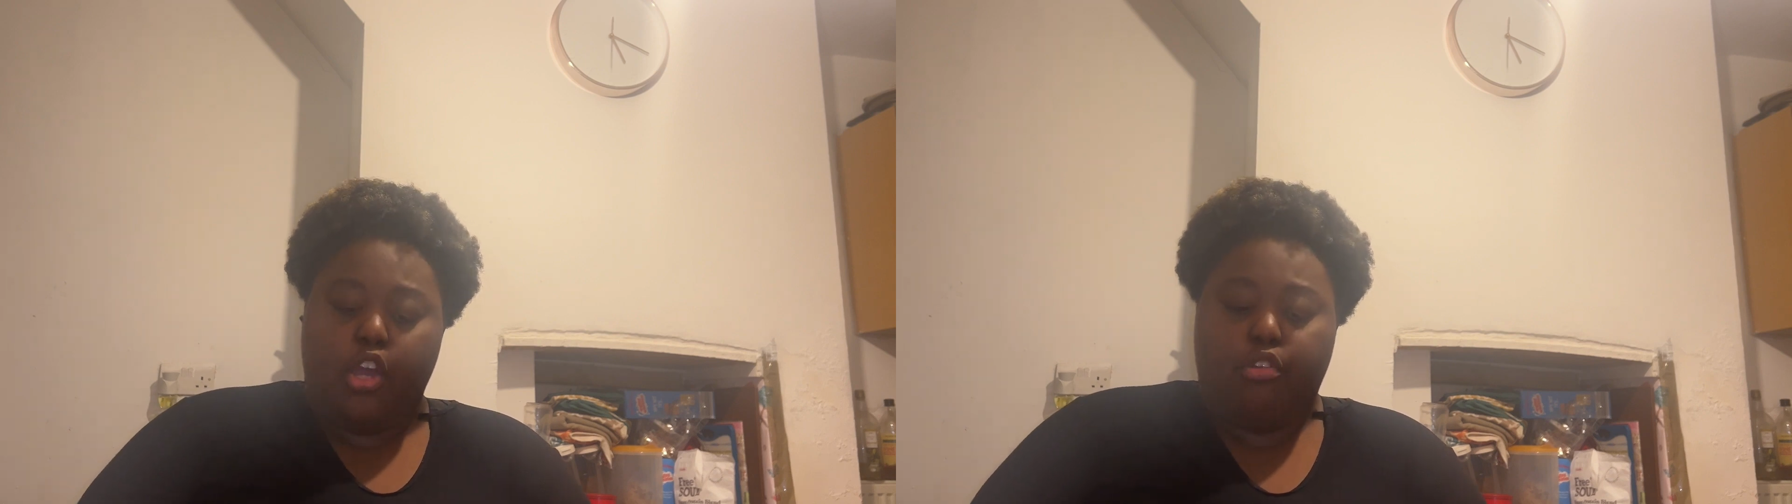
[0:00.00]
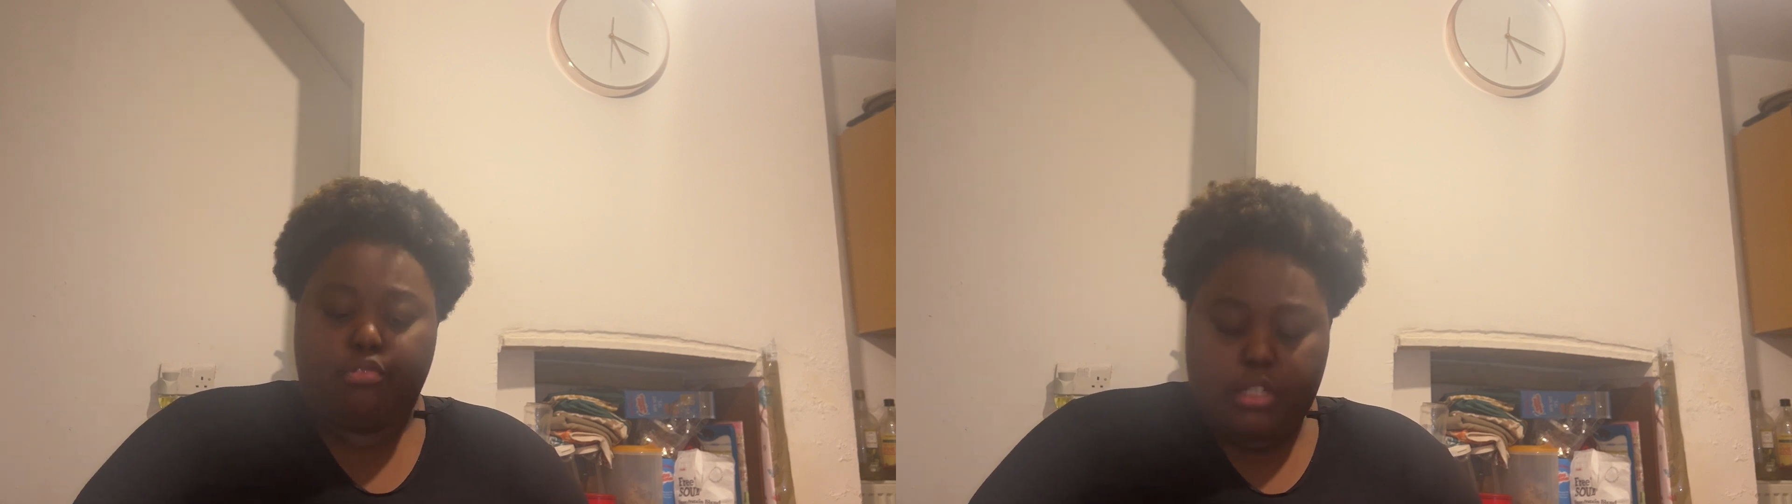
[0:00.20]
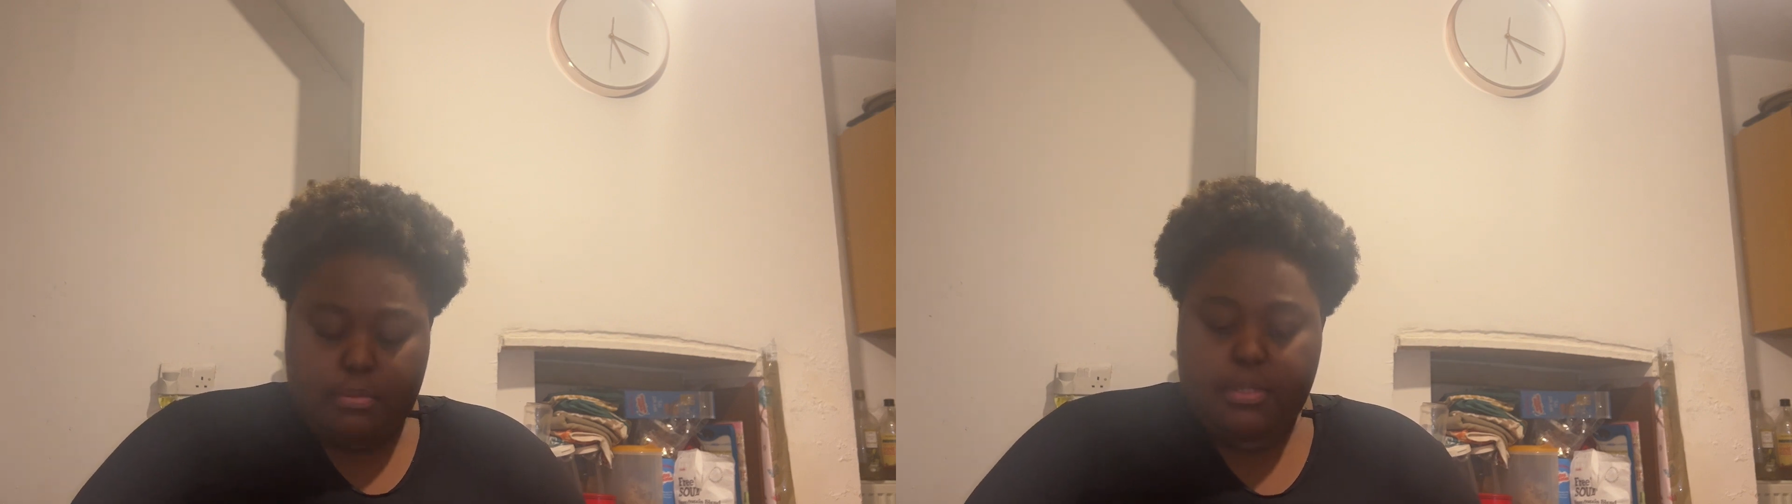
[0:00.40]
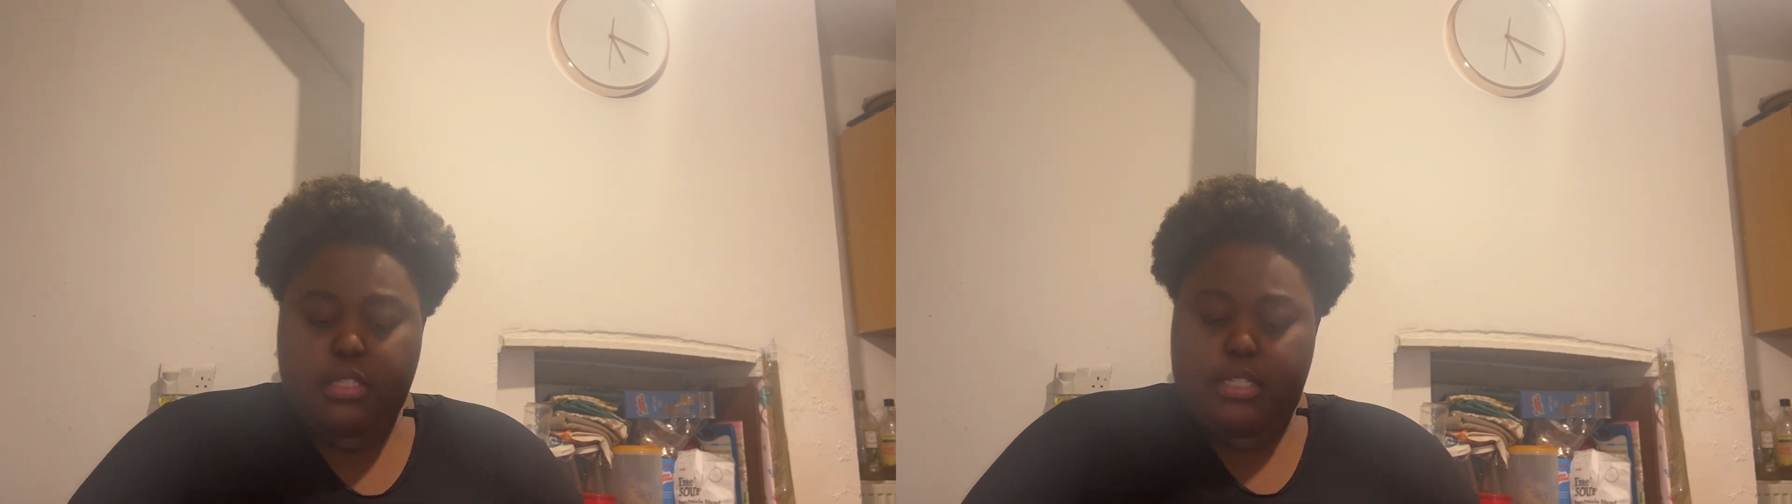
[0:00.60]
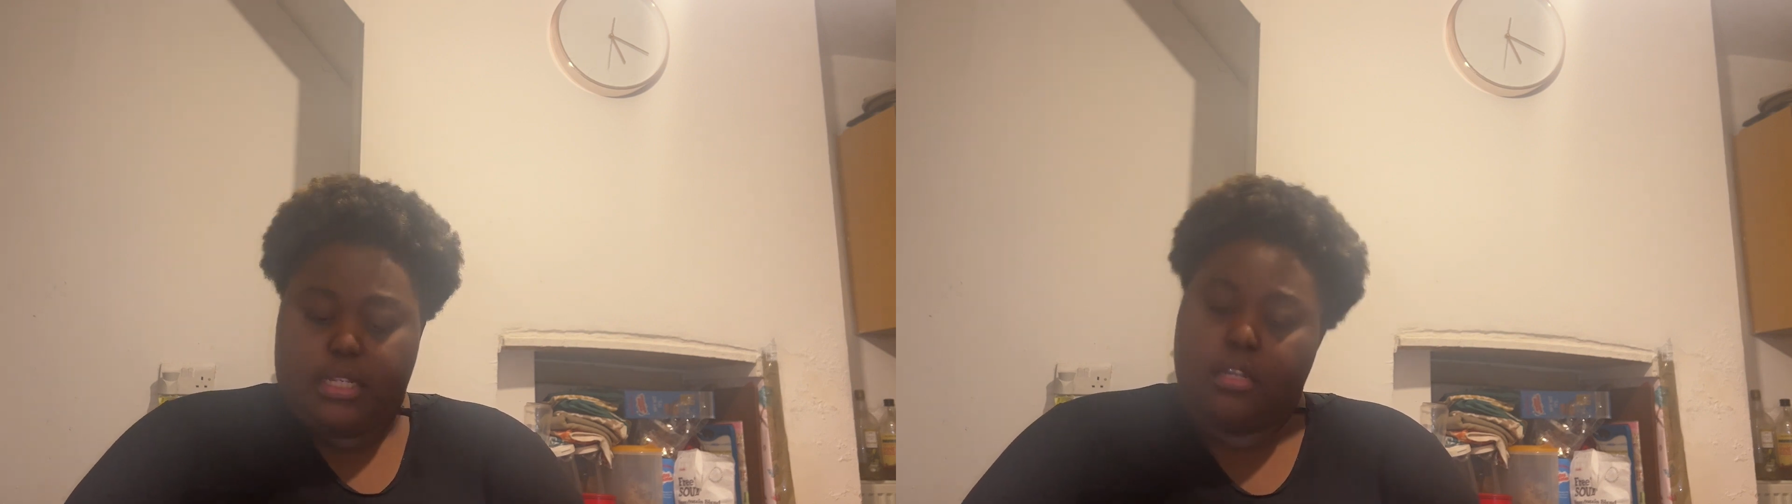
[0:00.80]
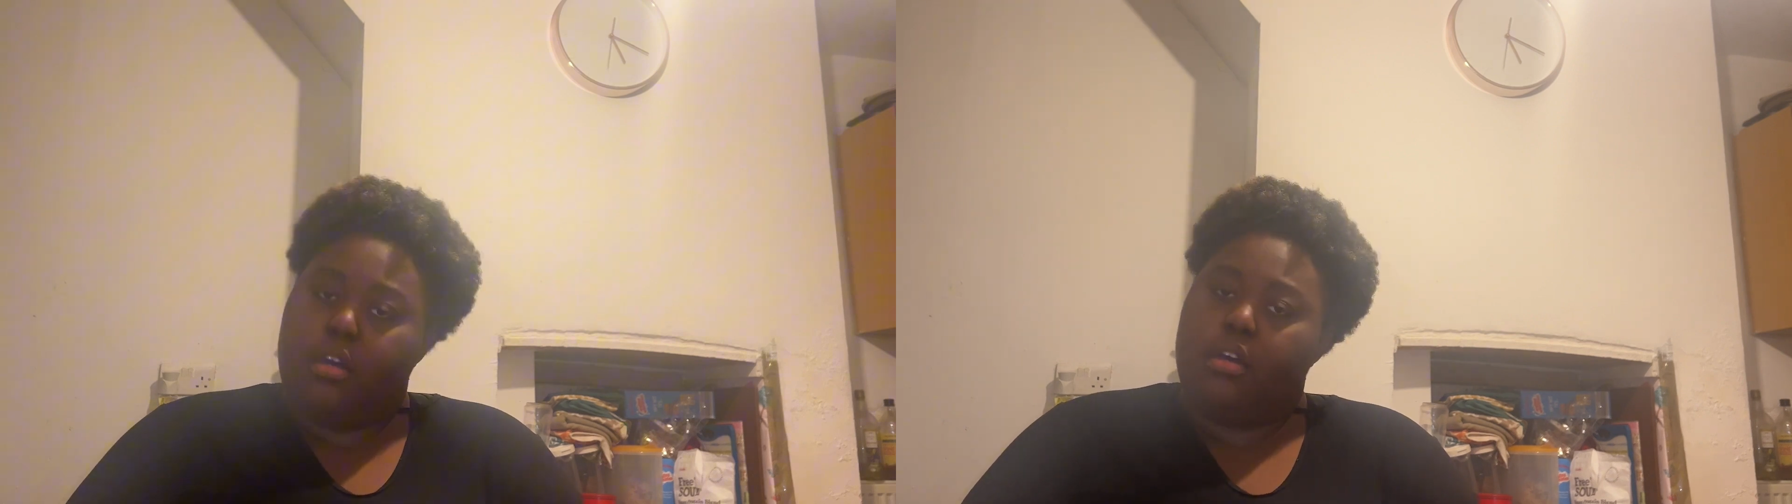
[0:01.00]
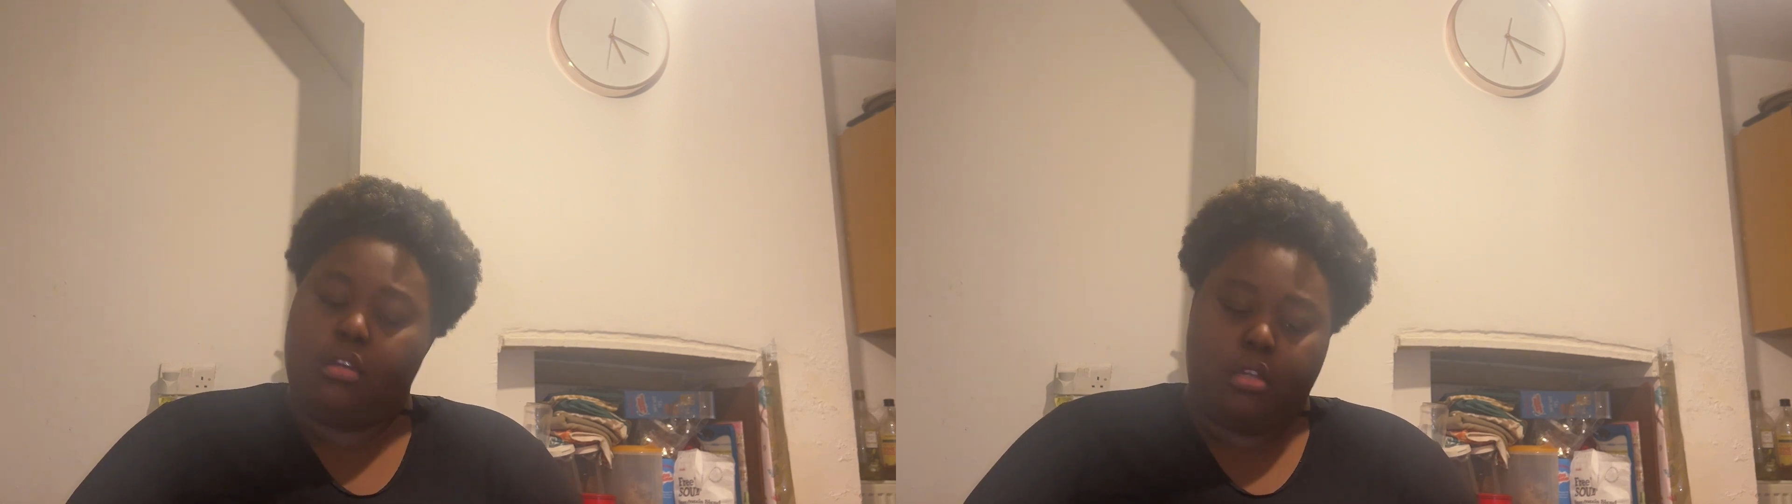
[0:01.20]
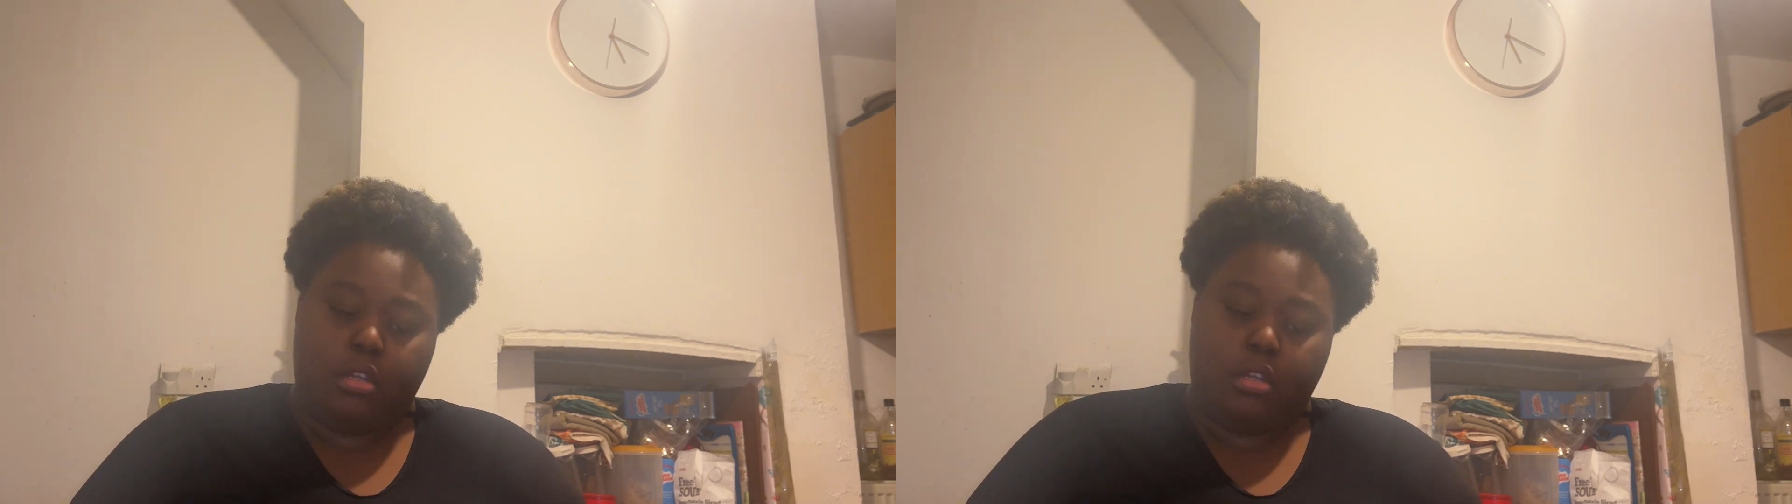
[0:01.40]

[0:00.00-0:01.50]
Christmas dinner,